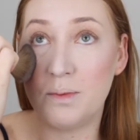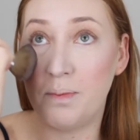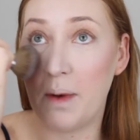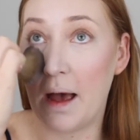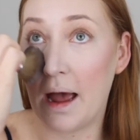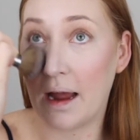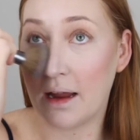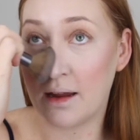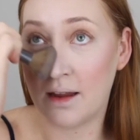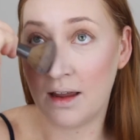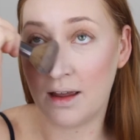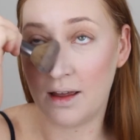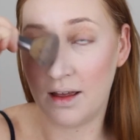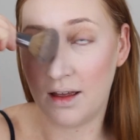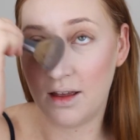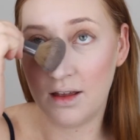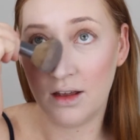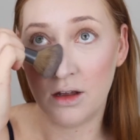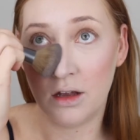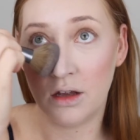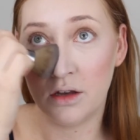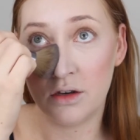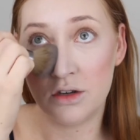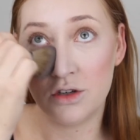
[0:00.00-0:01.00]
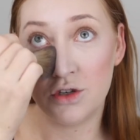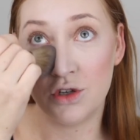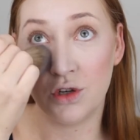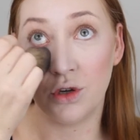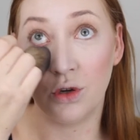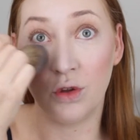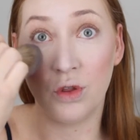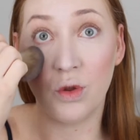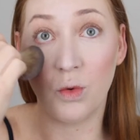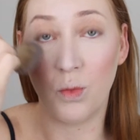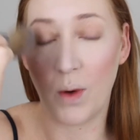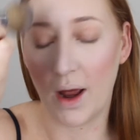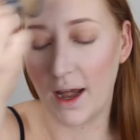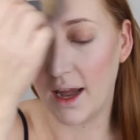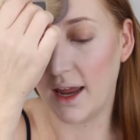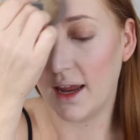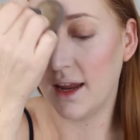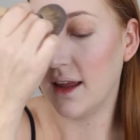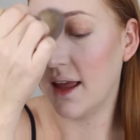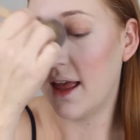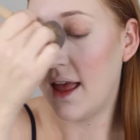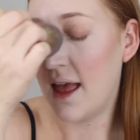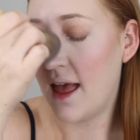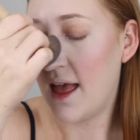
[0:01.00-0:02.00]
back to the
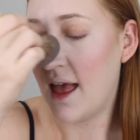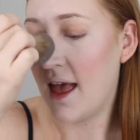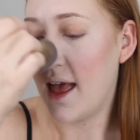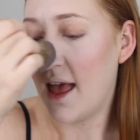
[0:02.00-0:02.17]
wedding.